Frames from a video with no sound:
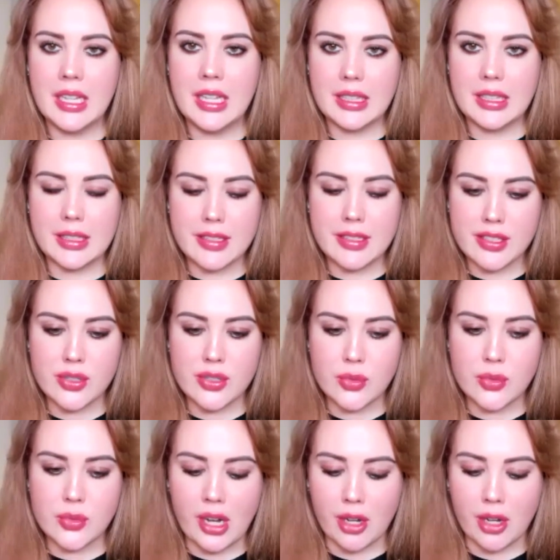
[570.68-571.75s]
This is
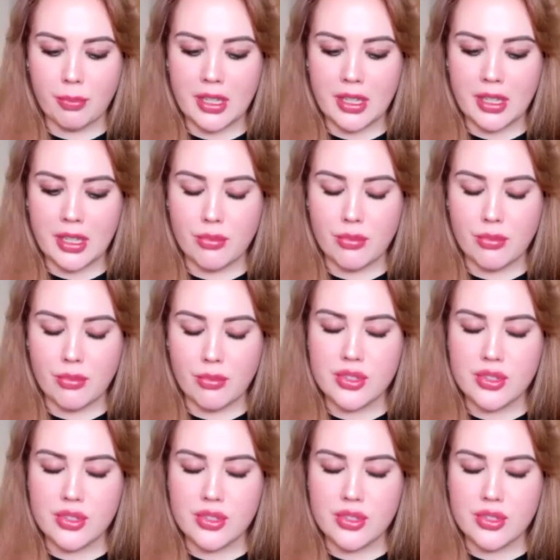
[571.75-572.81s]
where it becomes
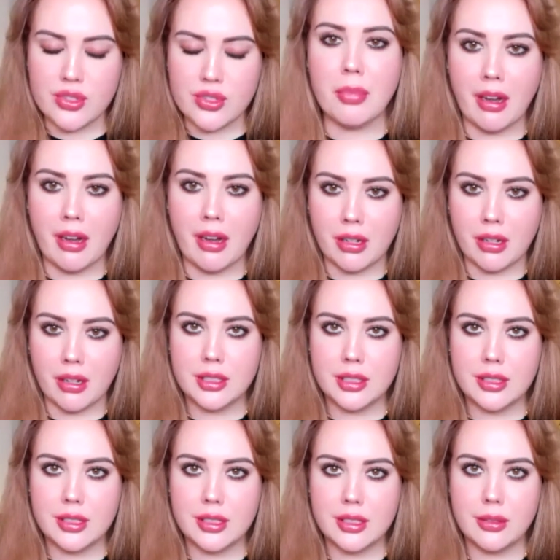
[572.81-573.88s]
so imperative
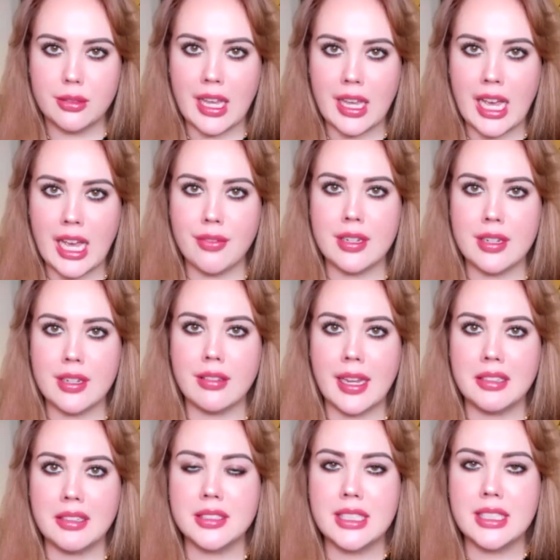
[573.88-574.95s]
to have an
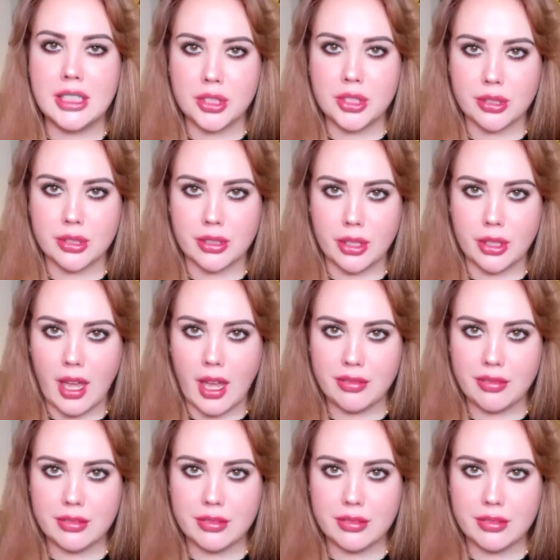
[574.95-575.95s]
enlightened teacher in your life.